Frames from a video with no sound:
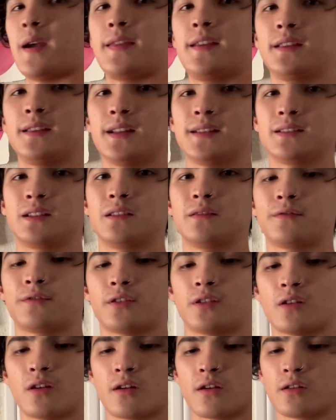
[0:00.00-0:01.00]
I think that's it
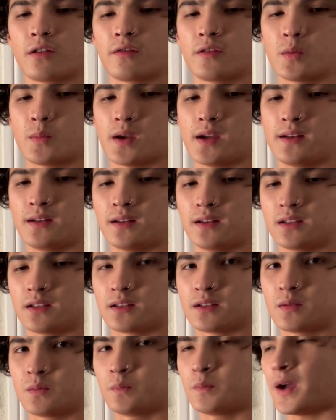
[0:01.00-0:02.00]
for all of the
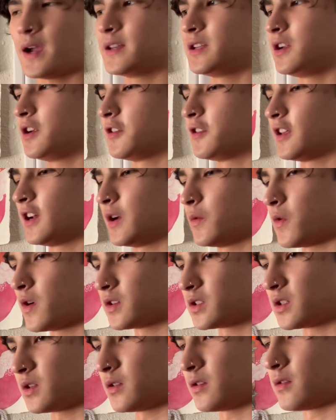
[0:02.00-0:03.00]
paintings behind here that I
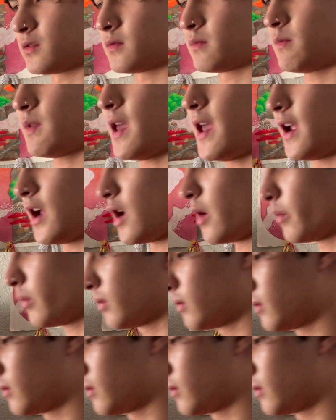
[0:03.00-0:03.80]
want to hang up.